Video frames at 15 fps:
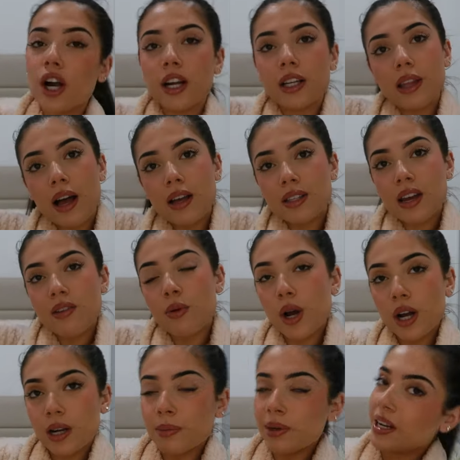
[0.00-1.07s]
last day at
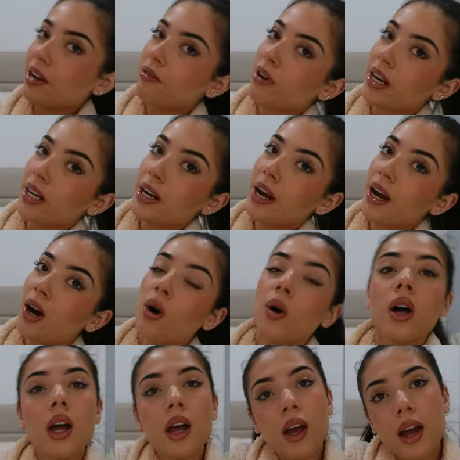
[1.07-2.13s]
work, I'm gonna get ready
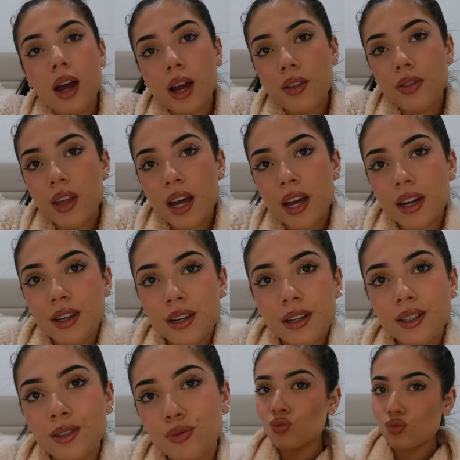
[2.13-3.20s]
now, and then